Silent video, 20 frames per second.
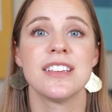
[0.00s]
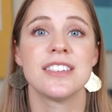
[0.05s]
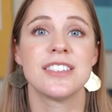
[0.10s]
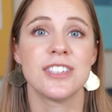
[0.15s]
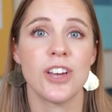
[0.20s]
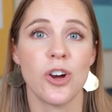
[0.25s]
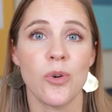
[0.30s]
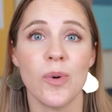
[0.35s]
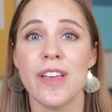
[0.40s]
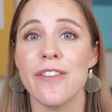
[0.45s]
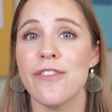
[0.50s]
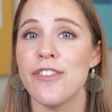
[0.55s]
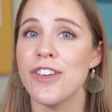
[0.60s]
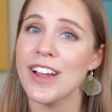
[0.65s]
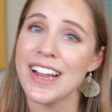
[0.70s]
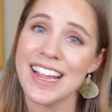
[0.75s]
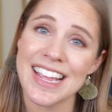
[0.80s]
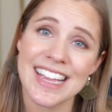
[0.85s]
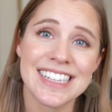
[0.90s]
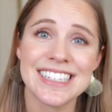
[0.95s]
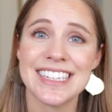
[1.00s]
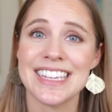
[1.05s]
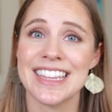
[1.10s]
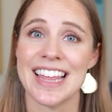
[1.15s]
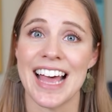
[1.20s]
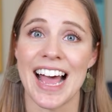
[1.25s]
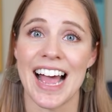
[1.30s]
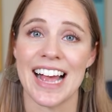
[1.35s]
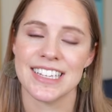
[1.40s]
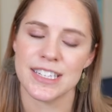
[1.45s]
So if you're into
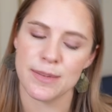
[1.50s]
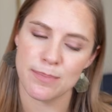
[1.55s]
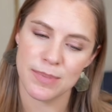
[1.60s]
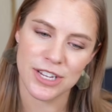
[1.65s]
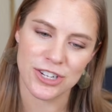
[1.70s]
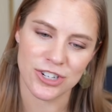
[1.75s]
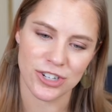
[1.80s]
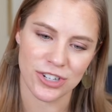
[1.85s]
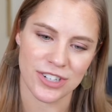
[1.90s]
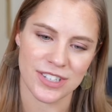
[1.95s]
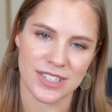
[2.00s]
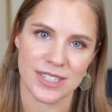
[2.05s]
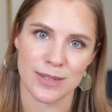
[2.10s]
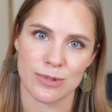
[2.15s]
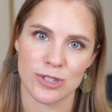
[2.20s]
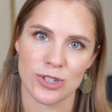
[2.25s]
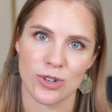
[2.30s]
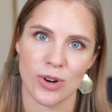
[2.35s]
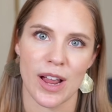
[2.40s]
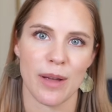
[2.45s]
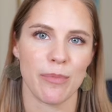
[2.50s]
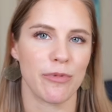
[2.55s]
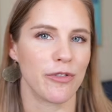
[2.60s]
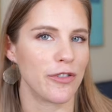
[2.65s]
that, be sure to subscribe